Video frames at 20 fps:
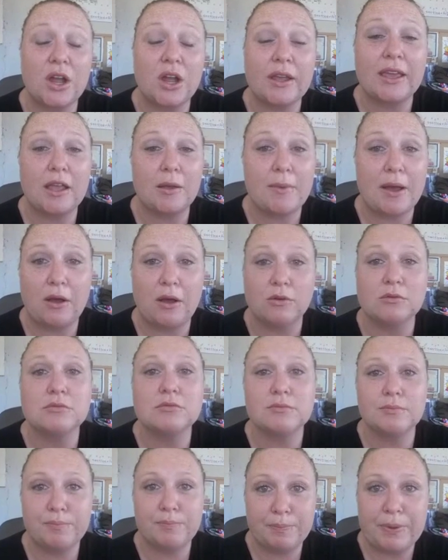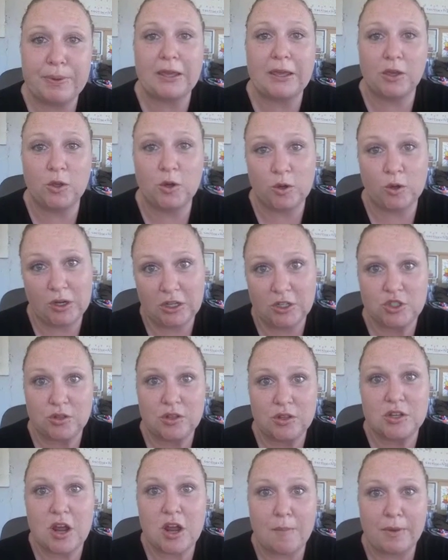talking about picking your niche
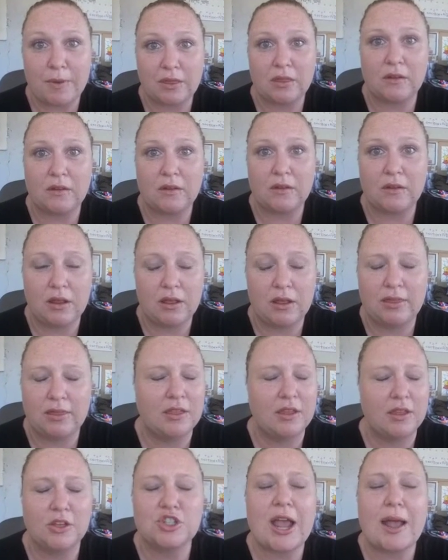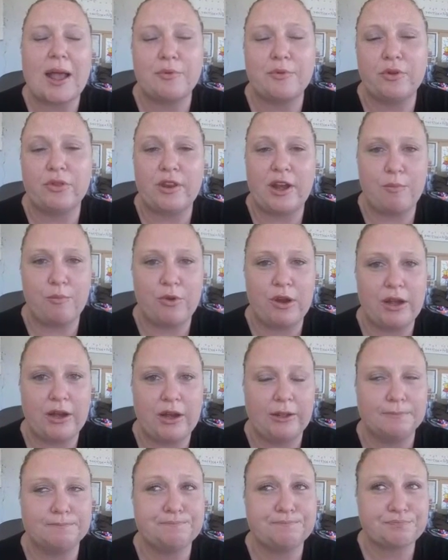in the topic in the chapter that I'm
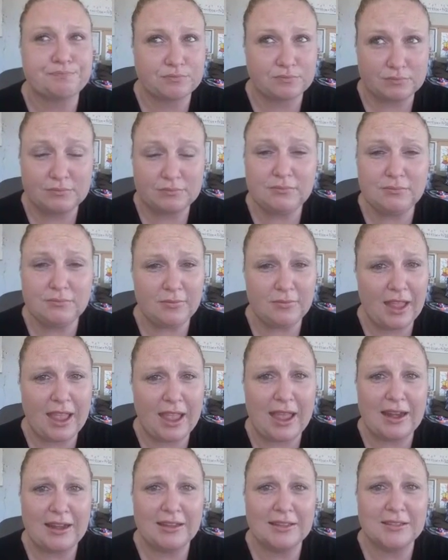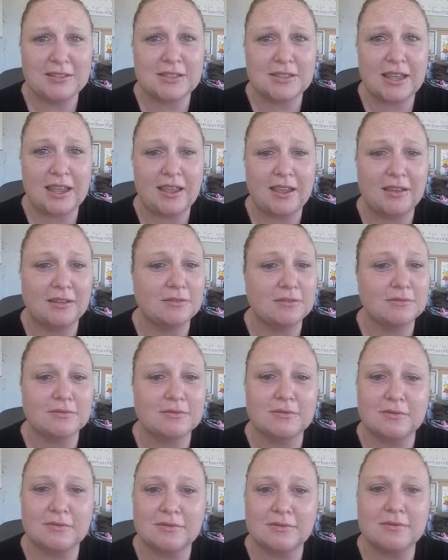reading, and he's saying
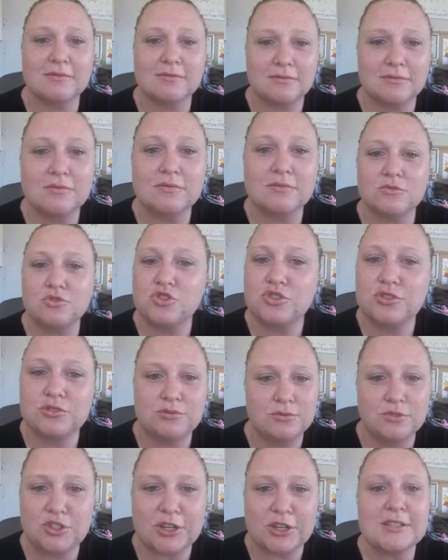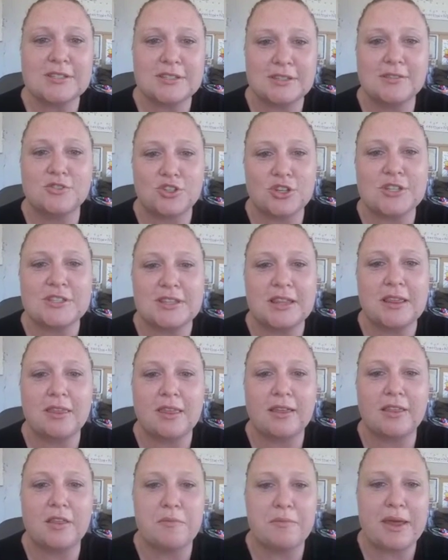just the
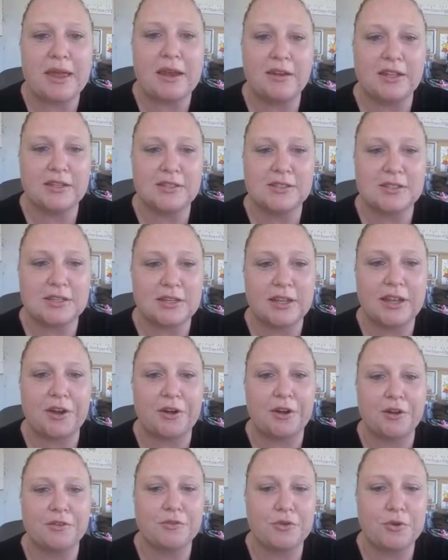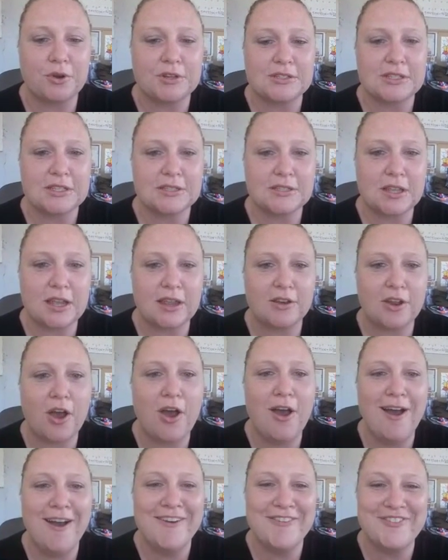thing that Ben needs to hear, and of course he signed
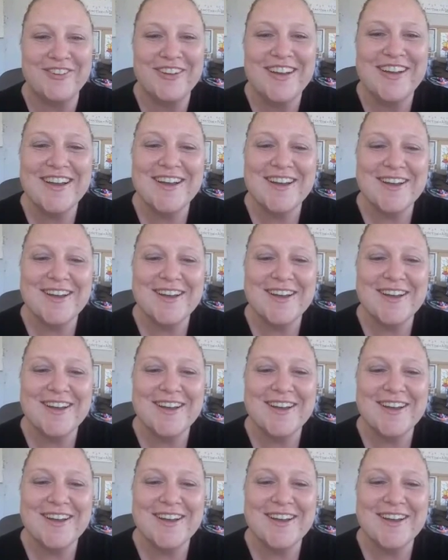off.